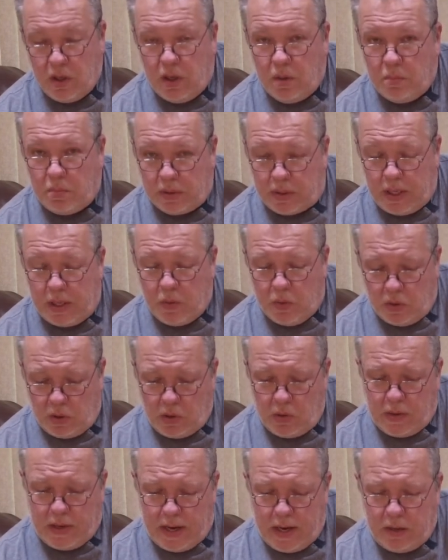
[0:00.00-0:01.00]
But they will
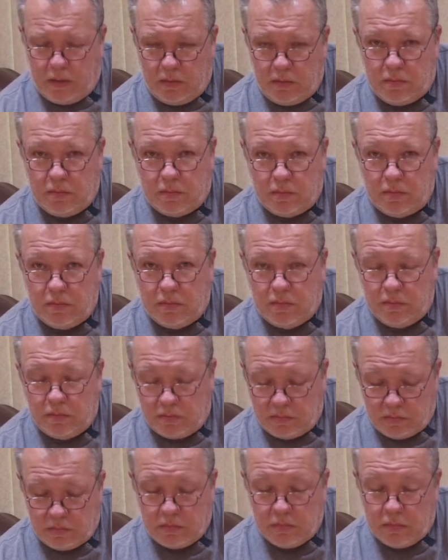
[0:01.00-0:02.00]
go down.
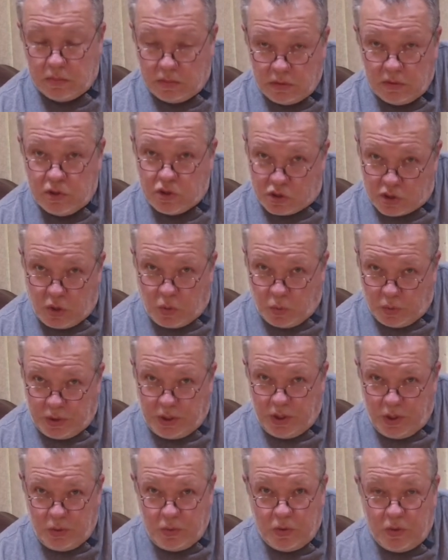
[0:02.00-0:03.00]
So will
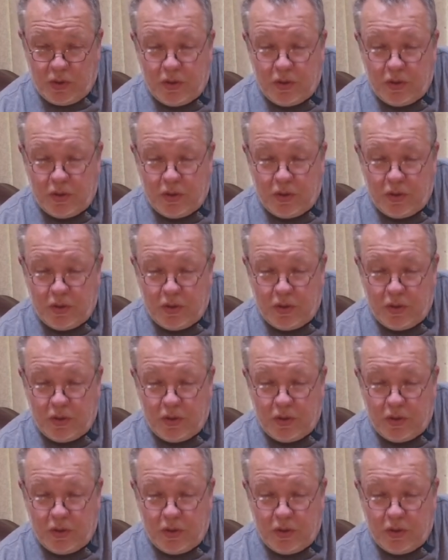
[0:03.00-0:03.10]
you.